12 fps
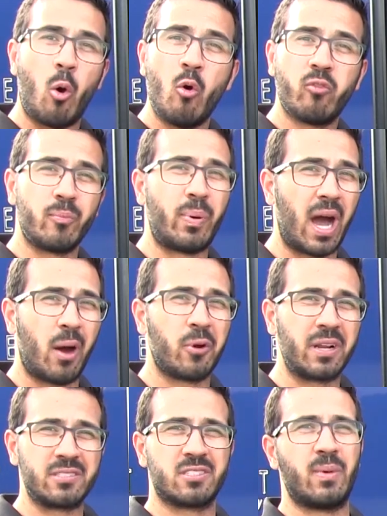
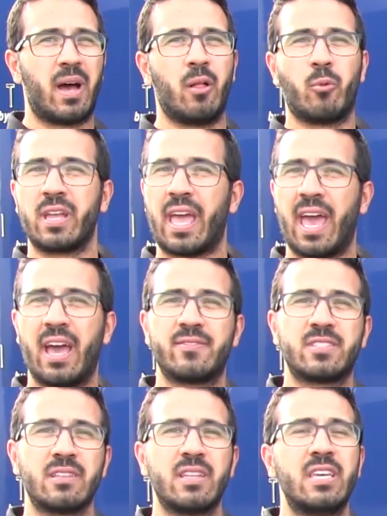overpowering smell where you
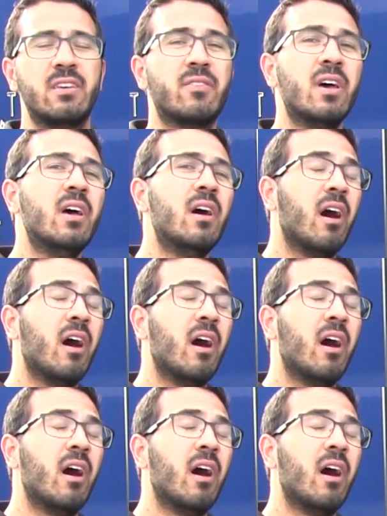have to leave,